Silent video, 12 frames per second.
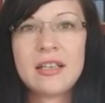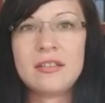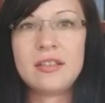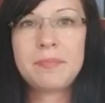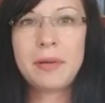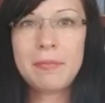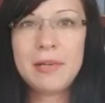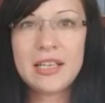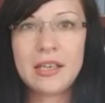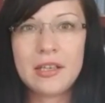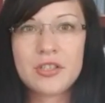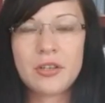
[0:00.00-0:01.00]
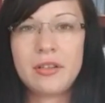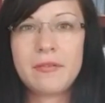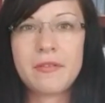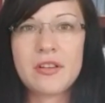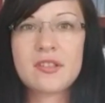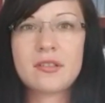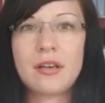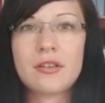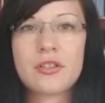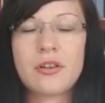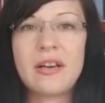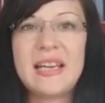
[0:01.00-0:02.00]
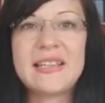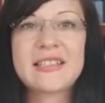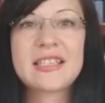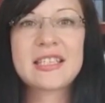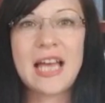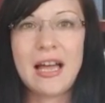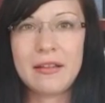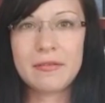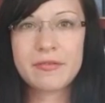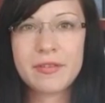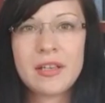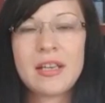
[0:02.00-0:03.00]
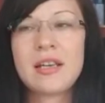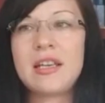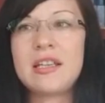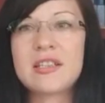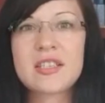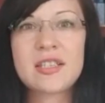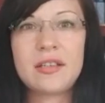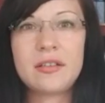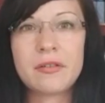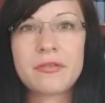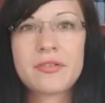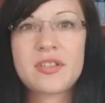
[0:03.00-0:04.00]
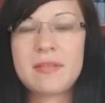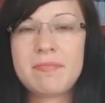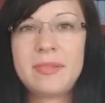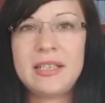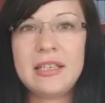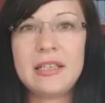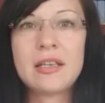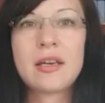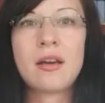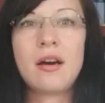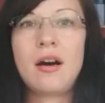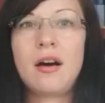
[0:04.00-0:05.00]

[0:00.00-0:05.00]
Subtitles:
the publication infrastructure itself instead of simply